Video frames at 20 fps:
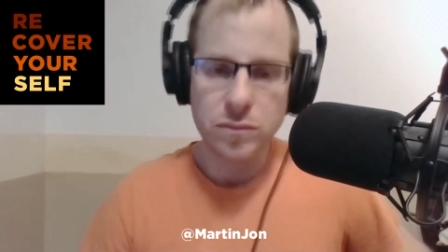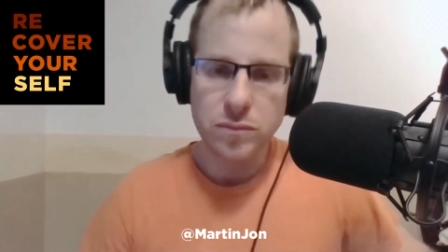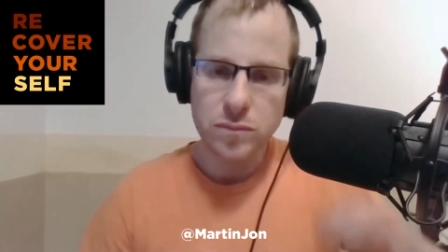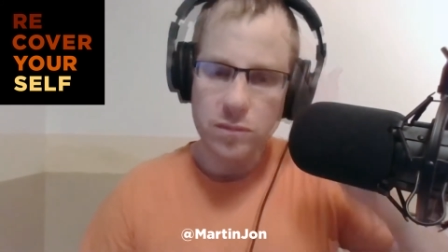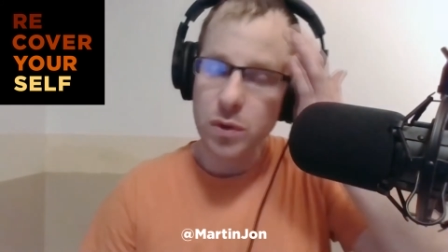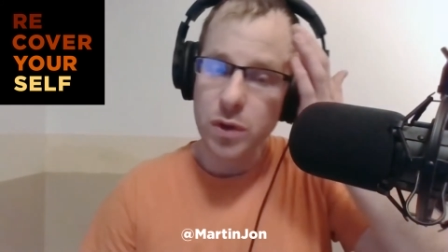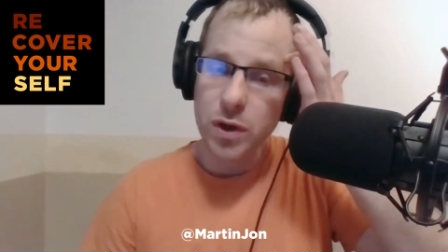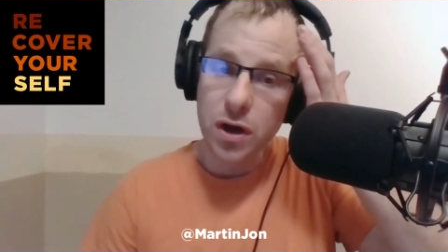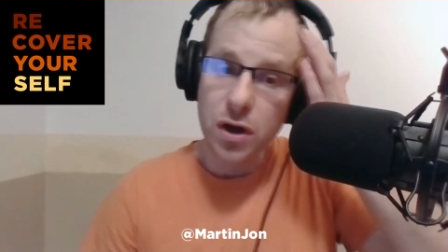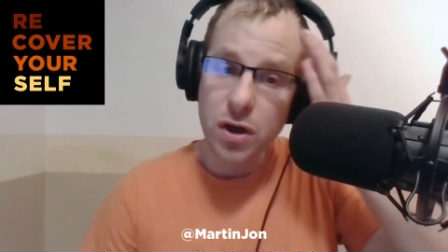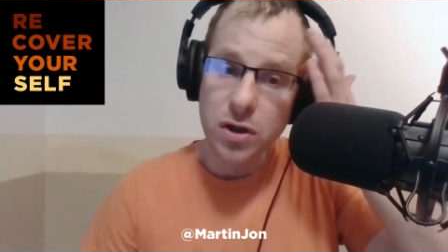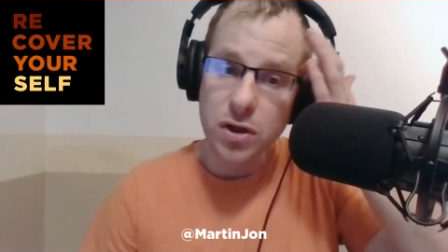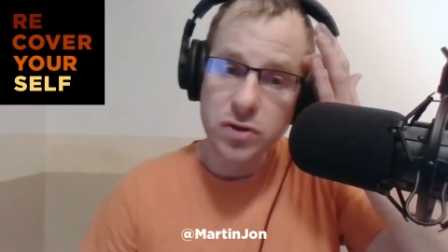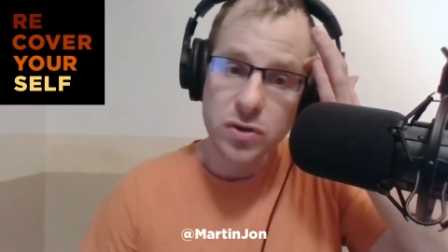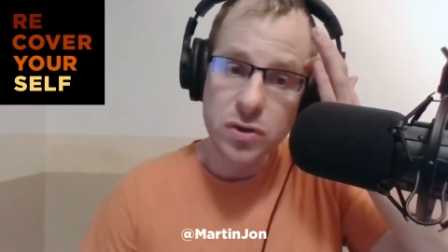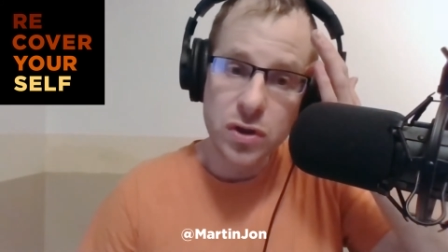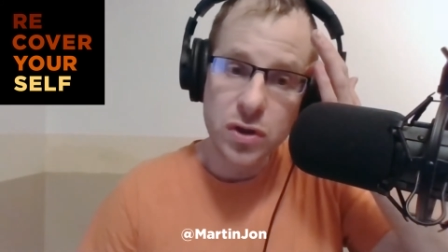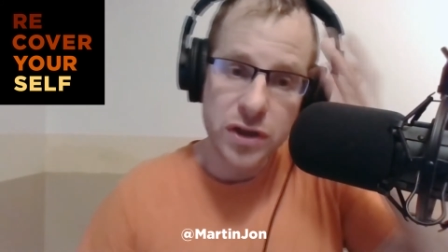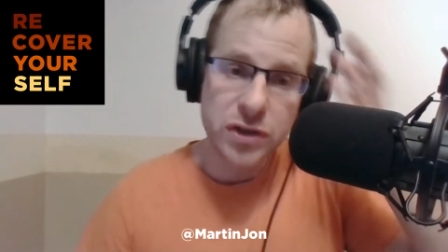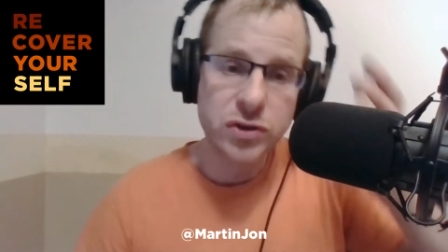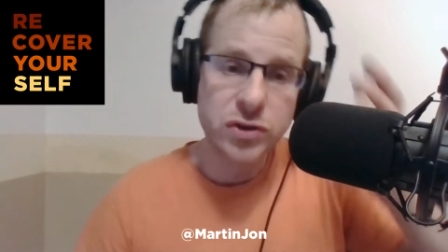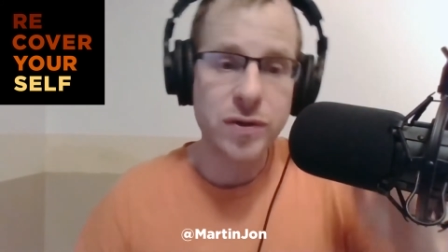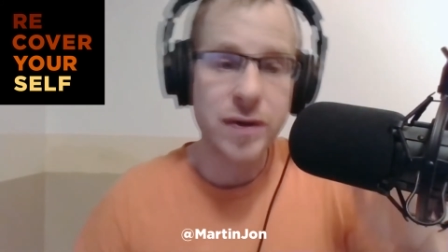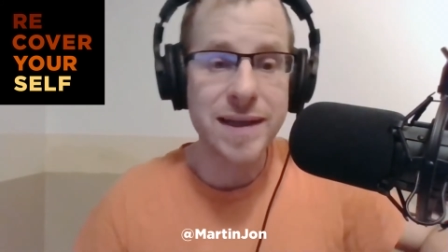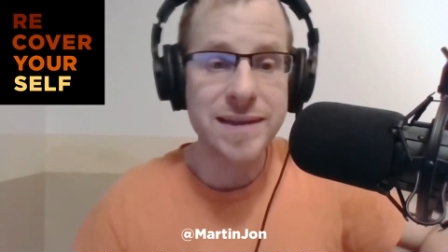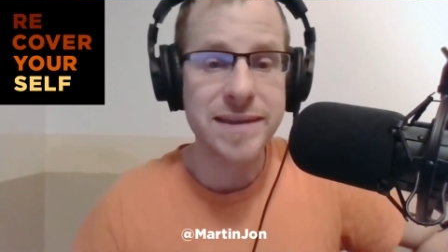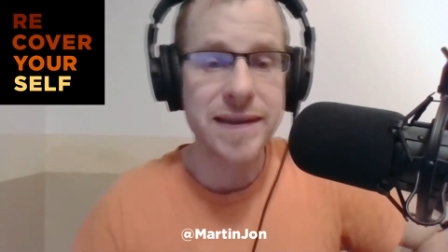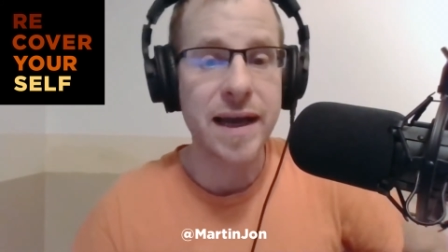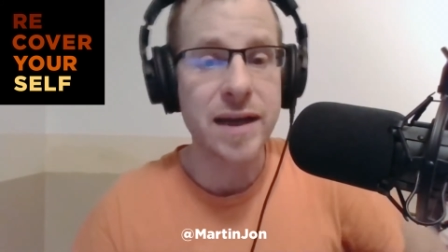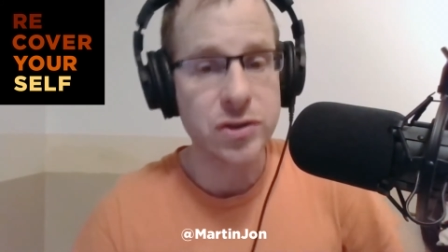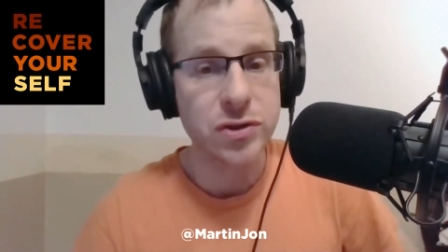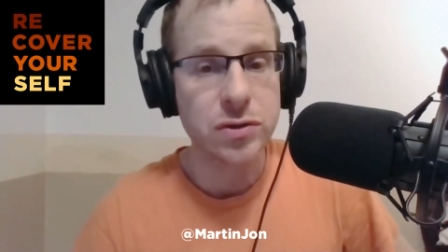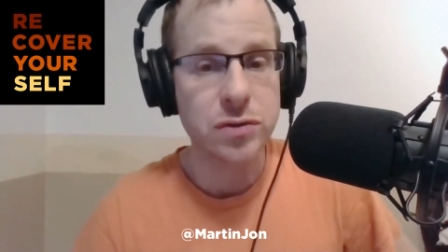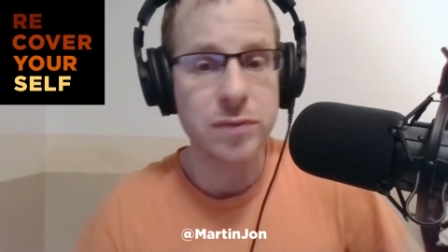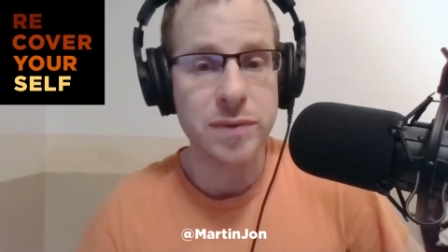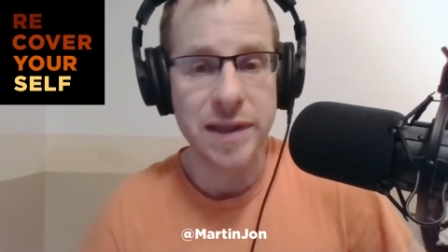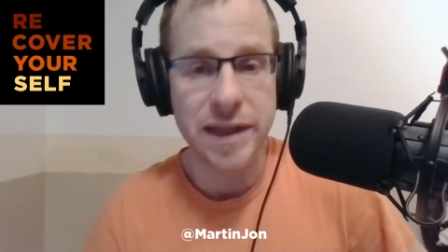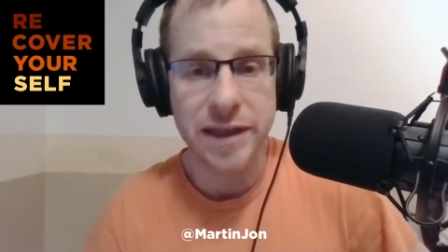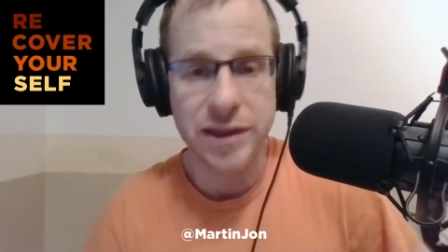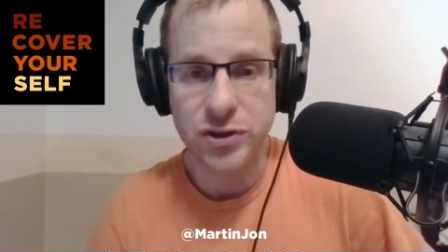So we're going to also look at transactional
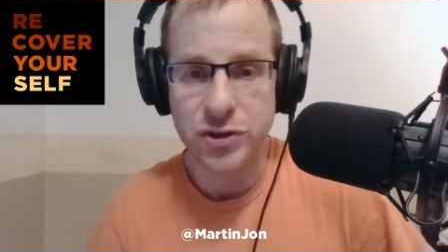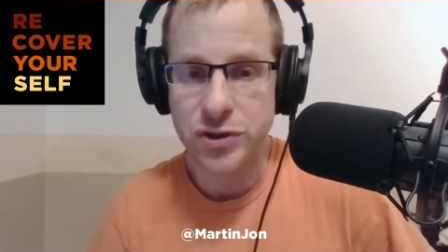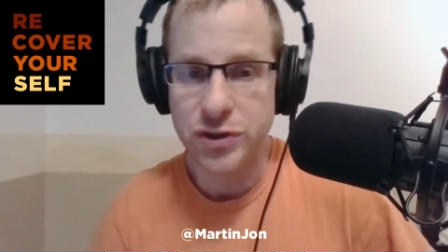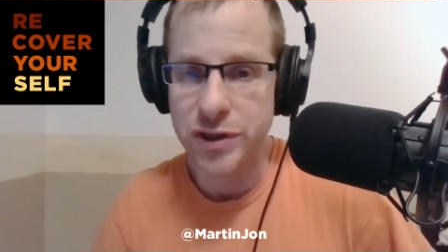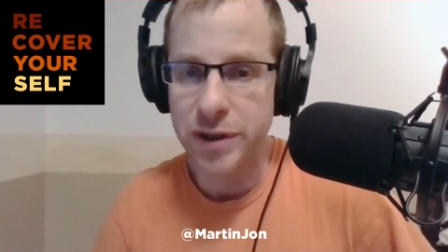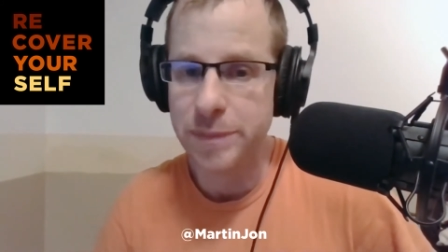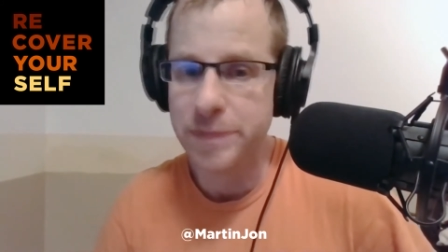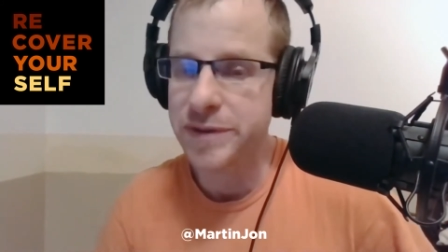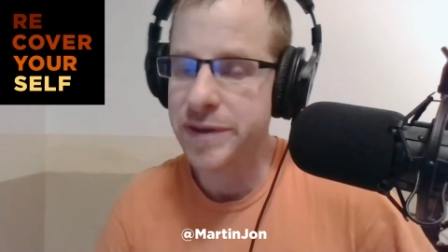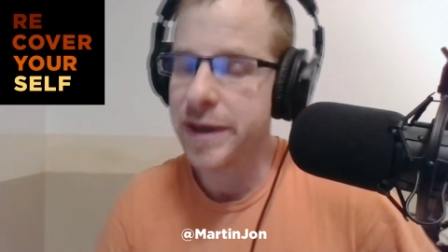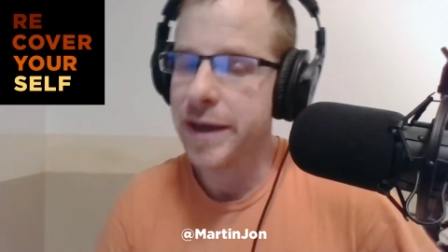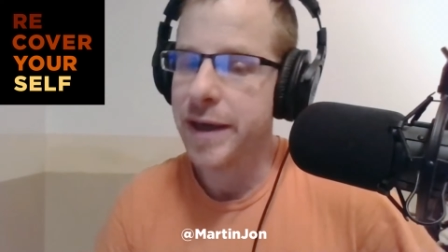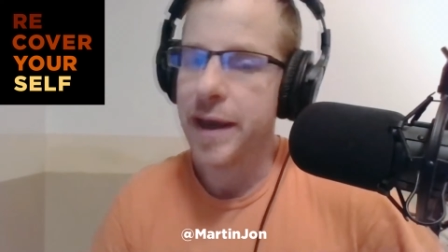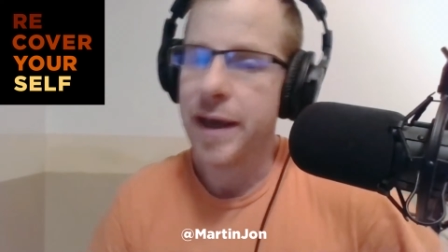relationships,